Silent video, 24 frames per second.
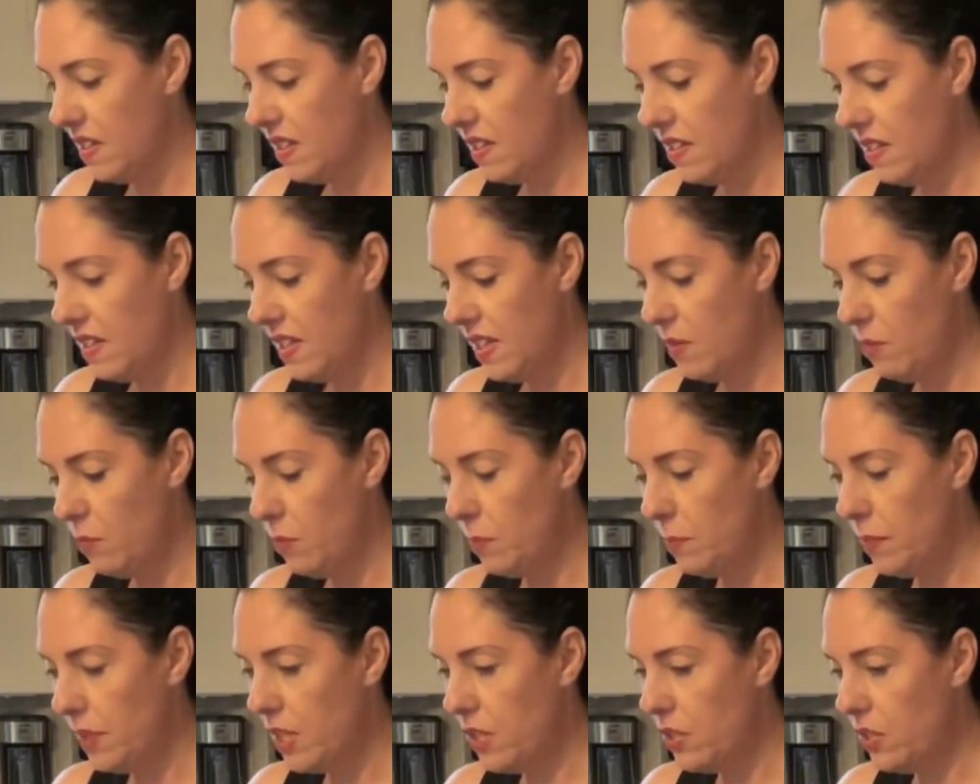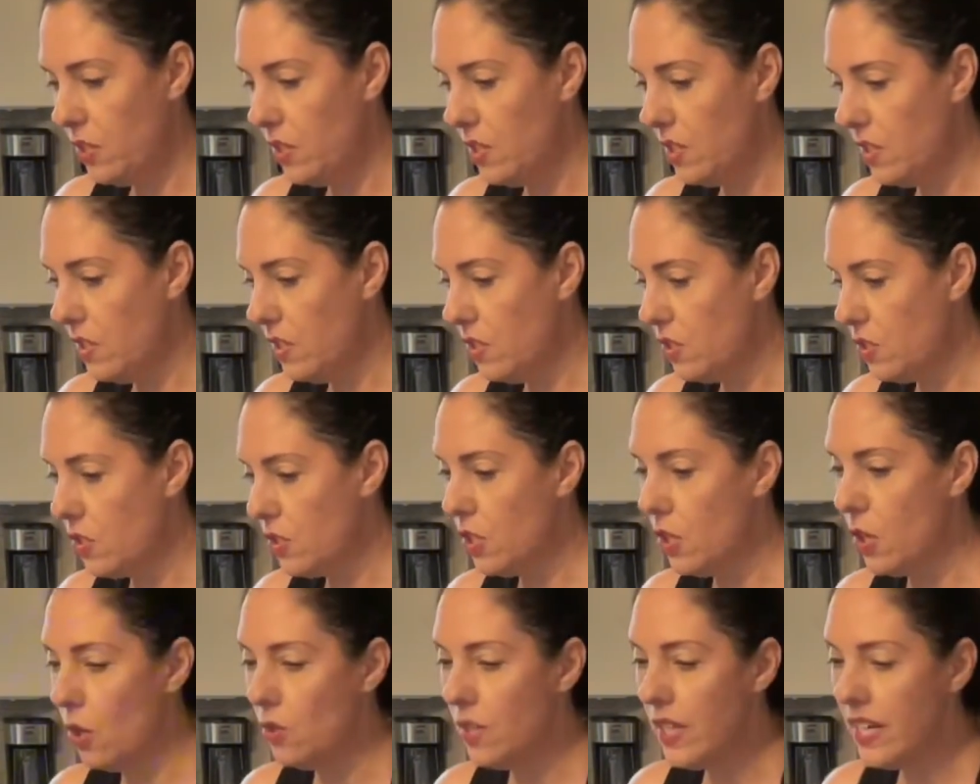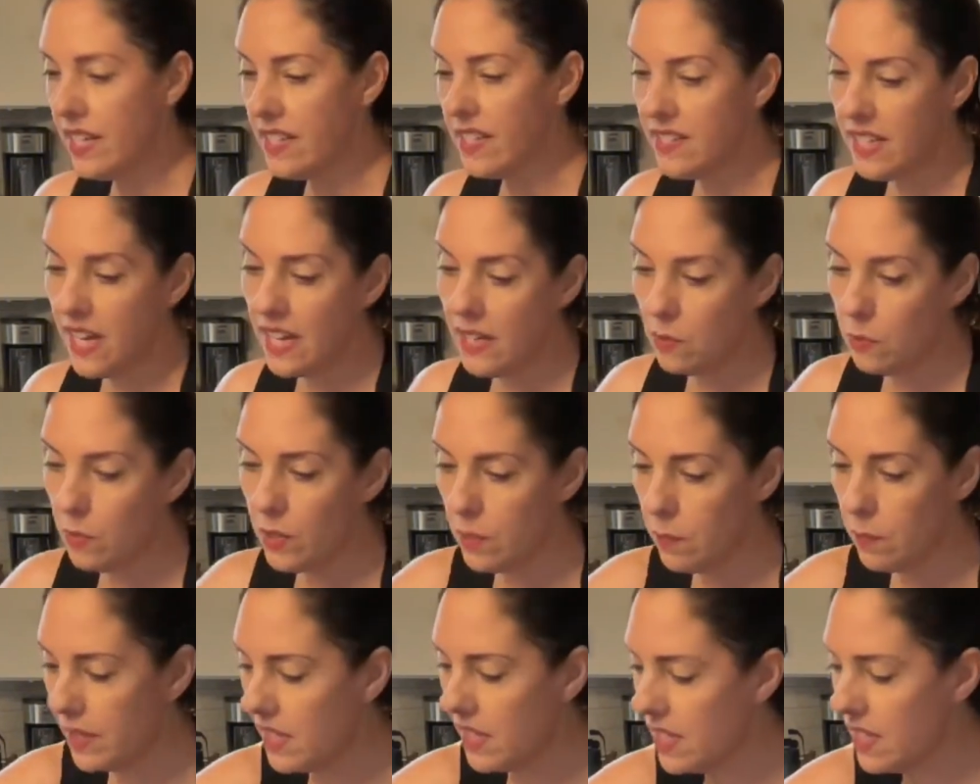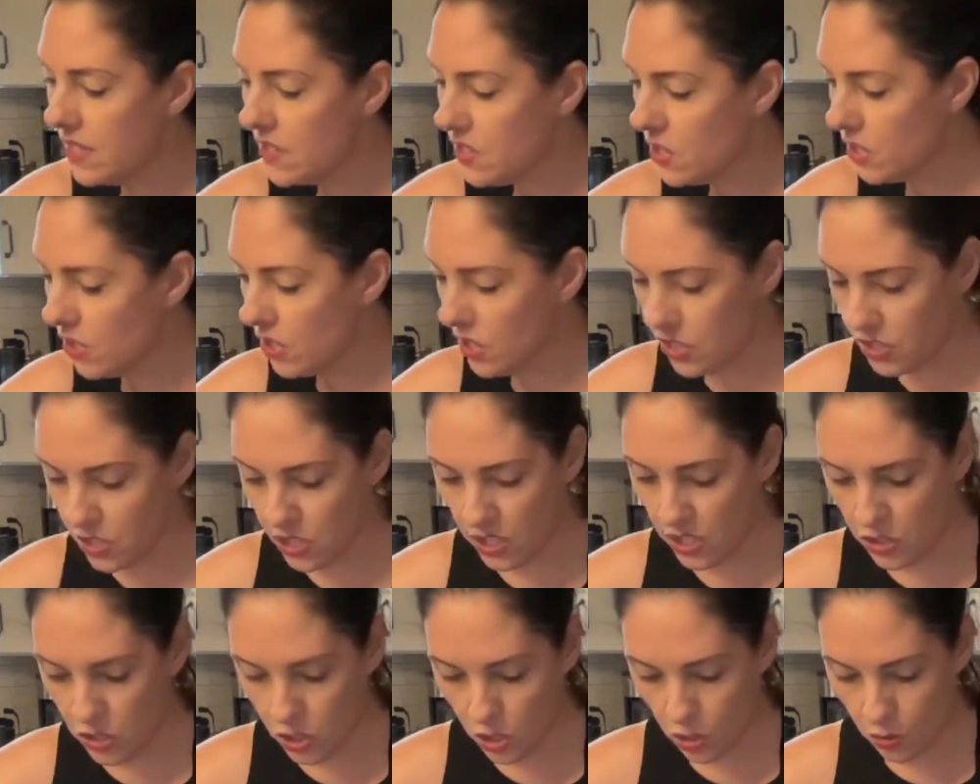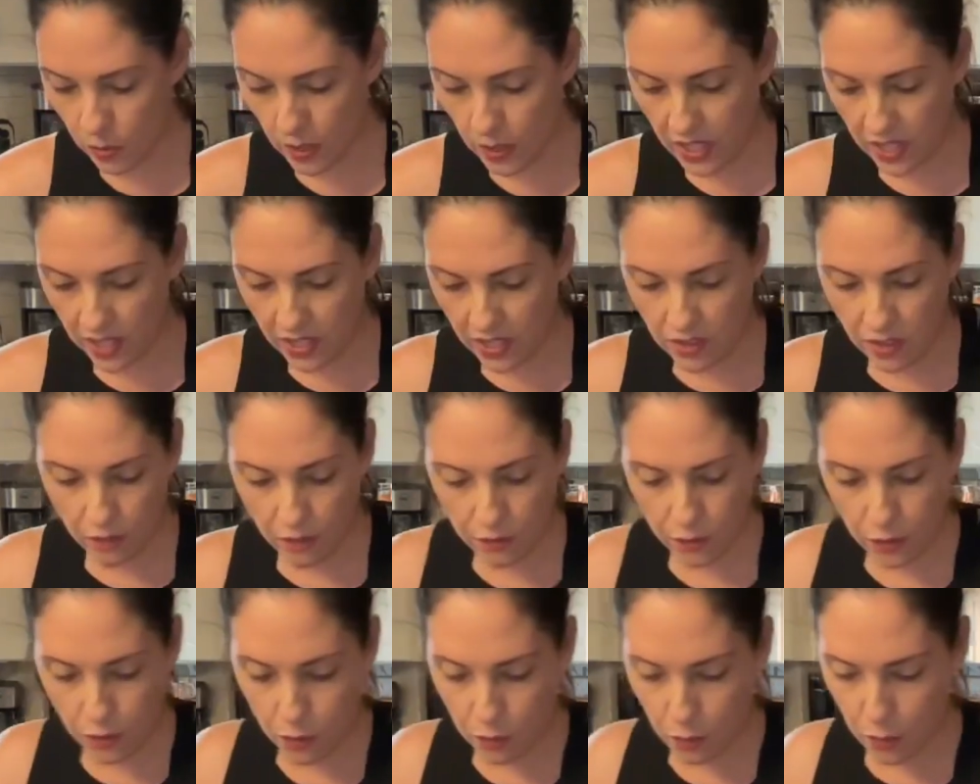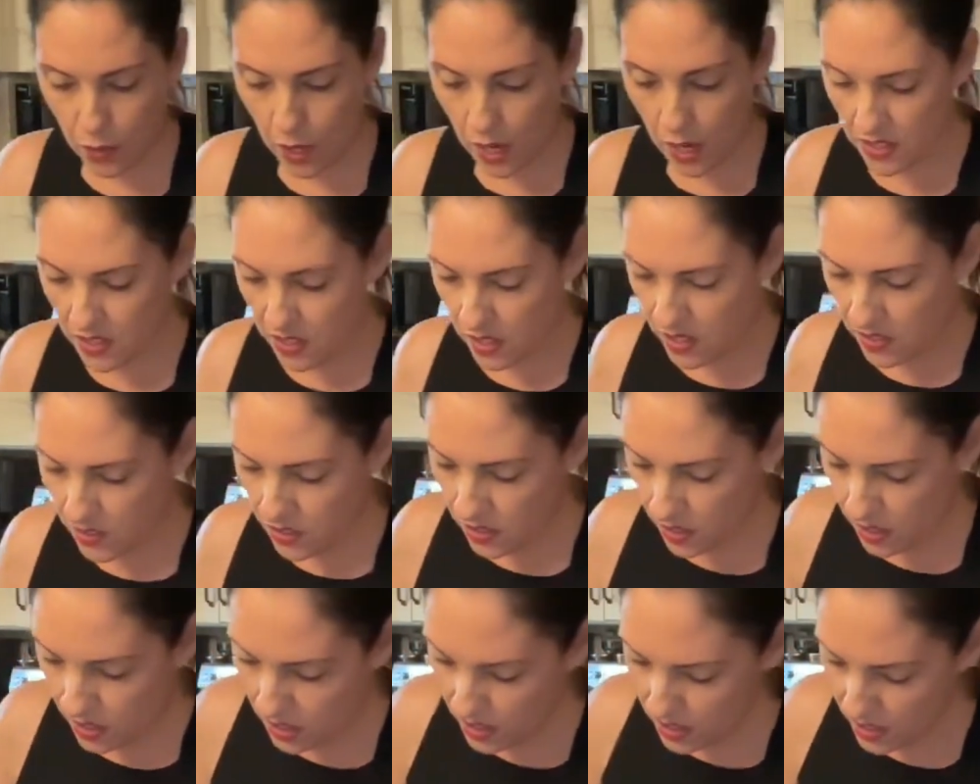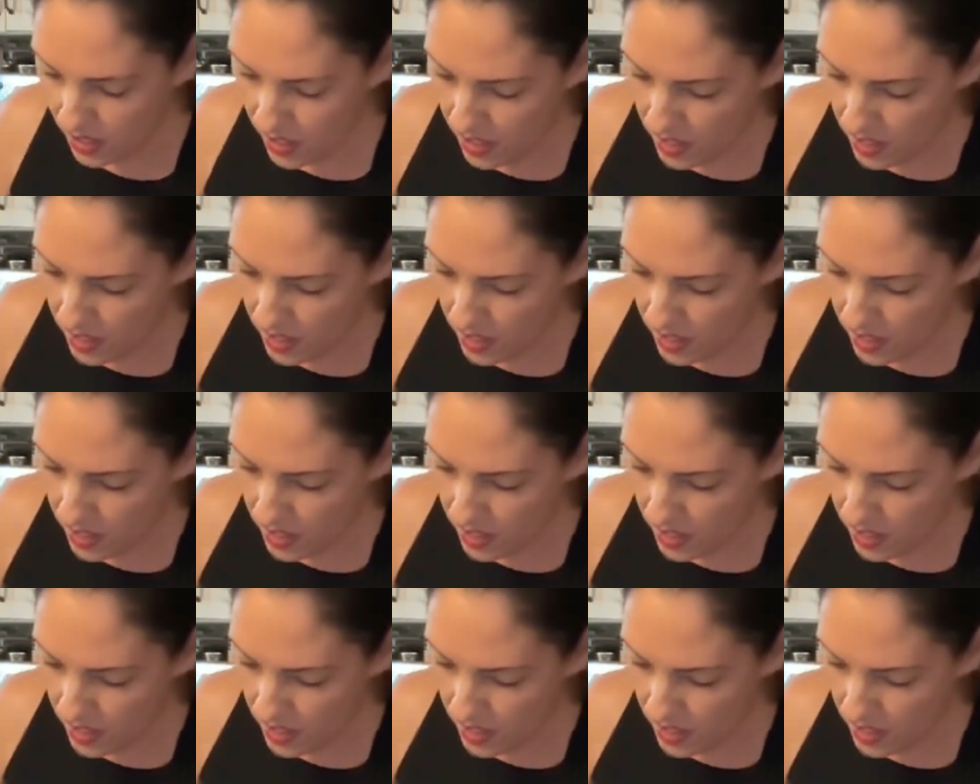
and we'll be good to go. Like I said, it would have been easier to just do it in the food processor,